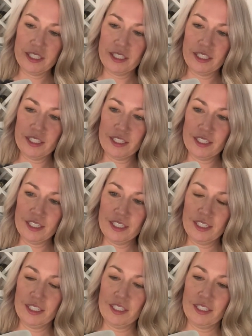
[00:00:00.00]

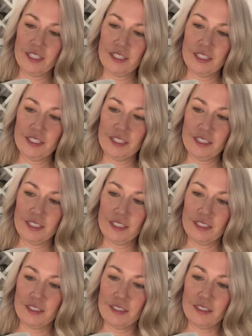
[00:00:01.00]

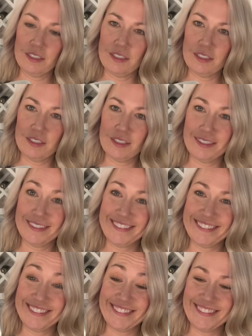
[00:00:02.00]

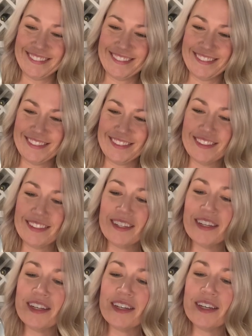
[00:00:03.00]

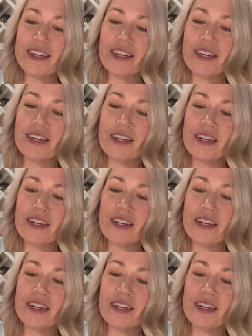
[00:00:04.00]
Nothing is said.